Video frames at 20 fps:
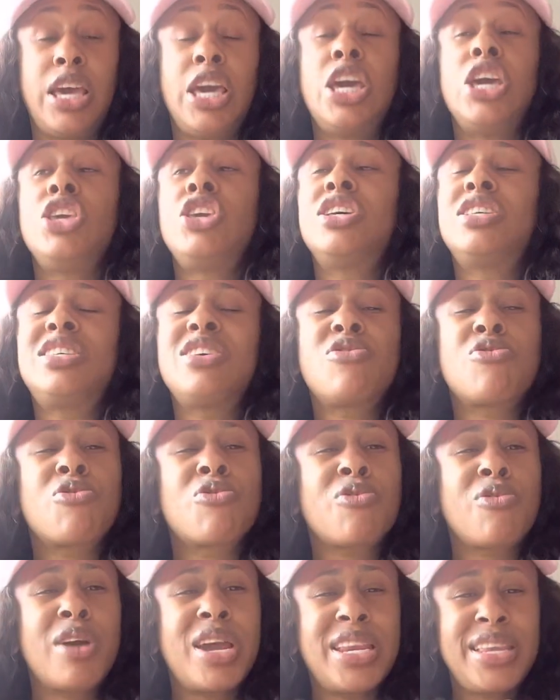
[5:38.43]
You see,
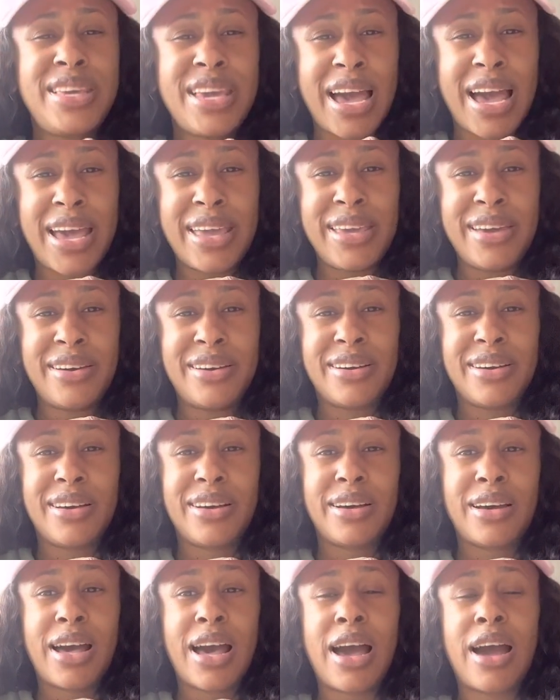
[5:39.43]
red eye
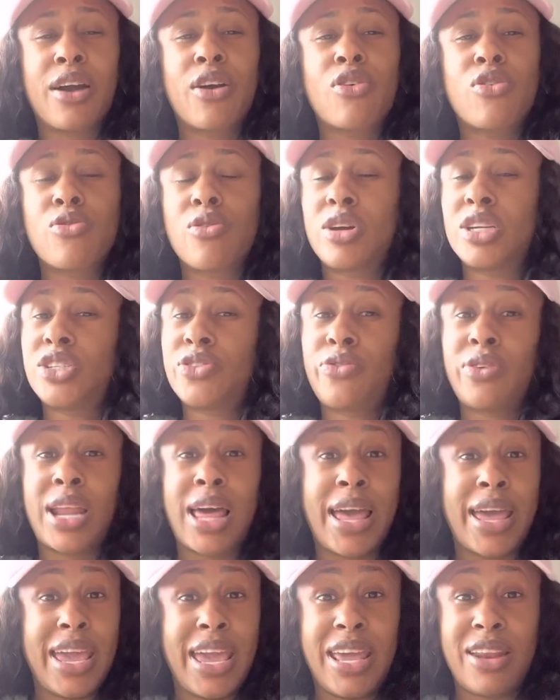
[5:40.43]
and grudgeful
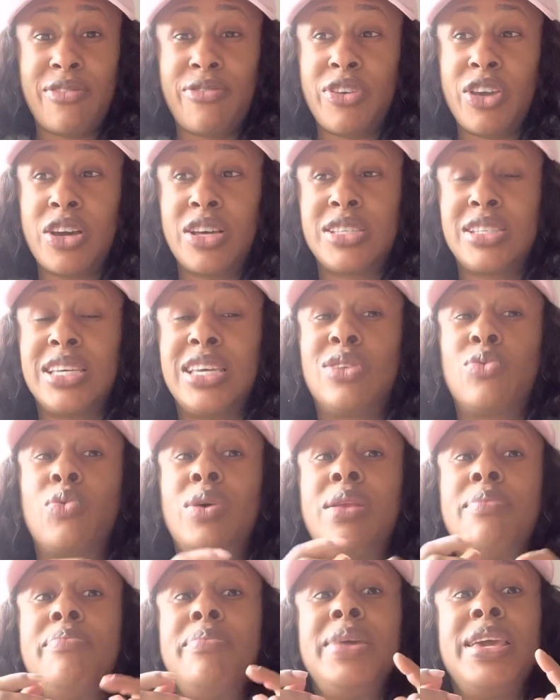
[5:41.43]
and envious, it
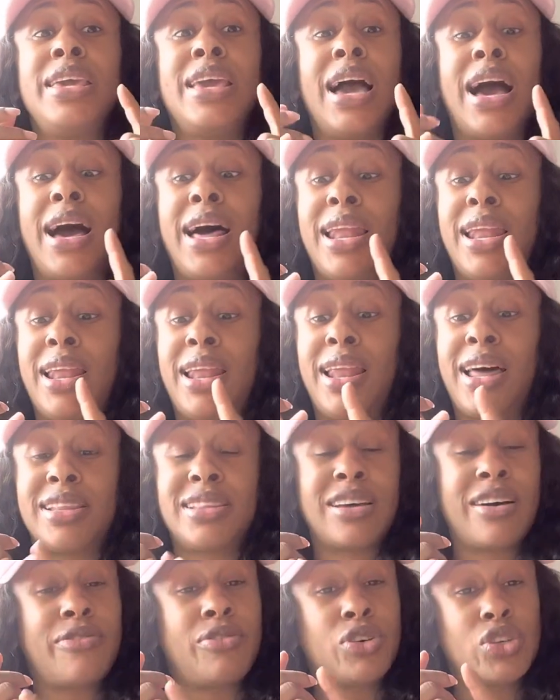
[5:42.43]
will be a
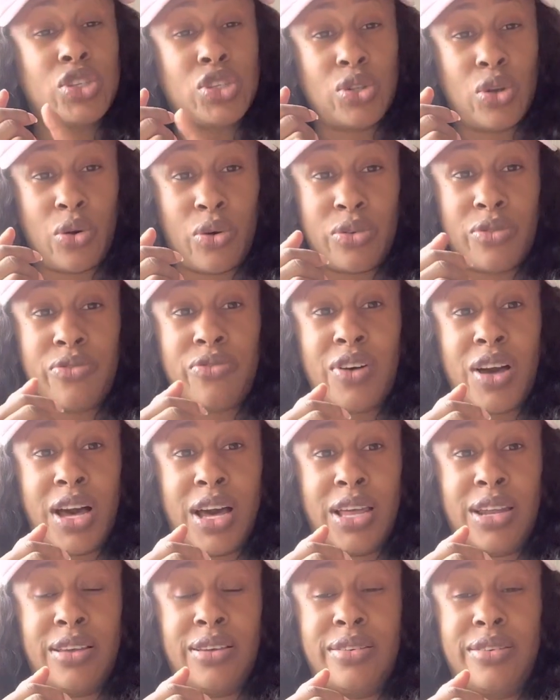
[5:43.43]
lot of us
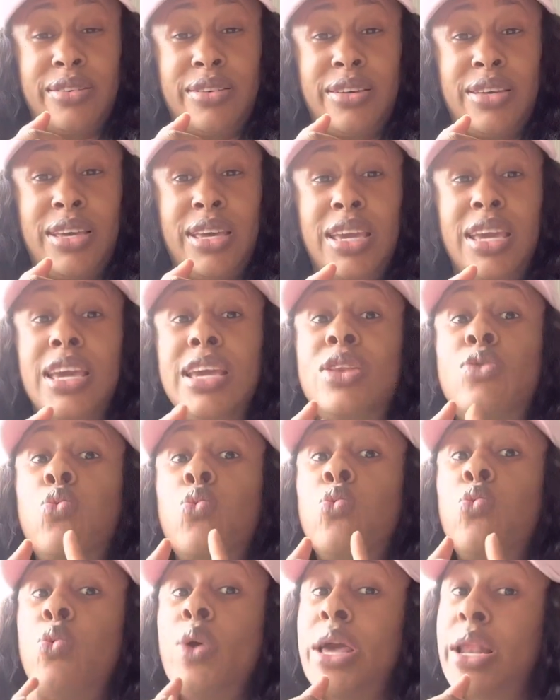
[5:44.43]
downfall. It
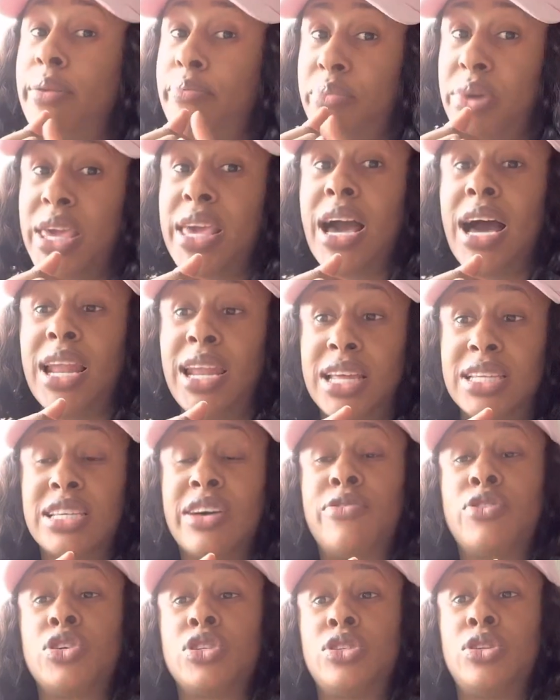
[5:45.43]
will be a lot
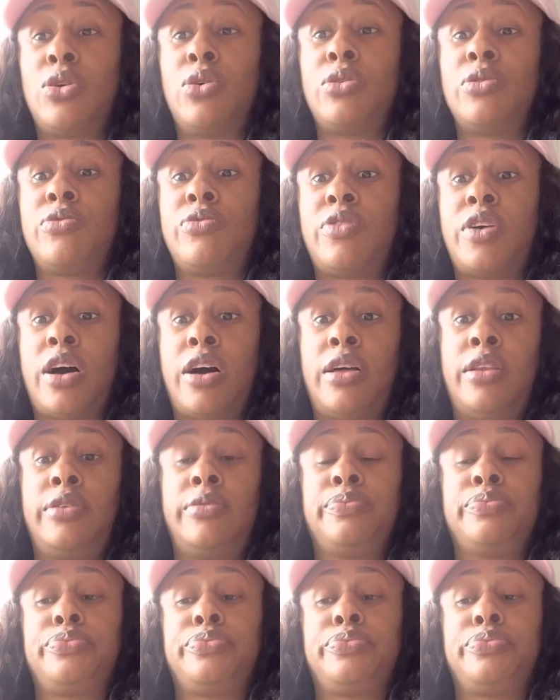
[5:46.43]
of us downfall.